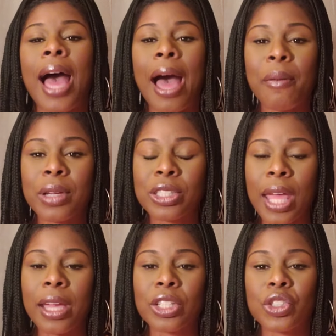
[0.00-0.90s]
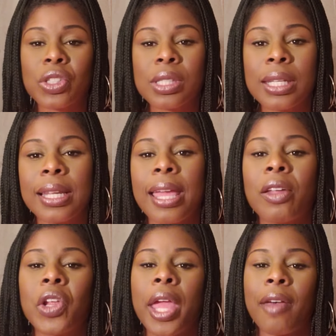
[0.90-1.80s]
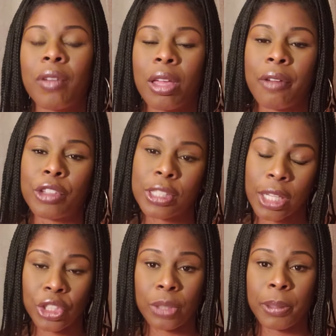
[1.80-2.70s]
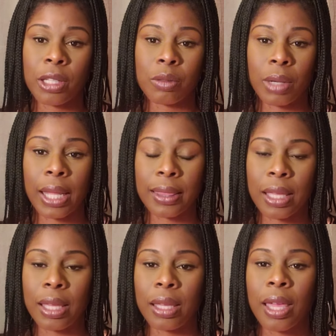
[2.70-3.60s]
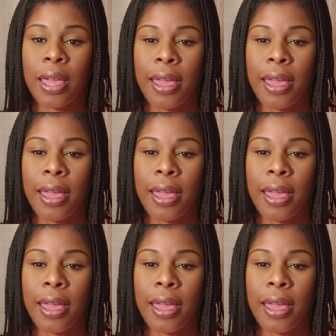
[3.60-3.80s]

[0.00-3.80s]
I wish they could just sit down and have a conversation, because what I think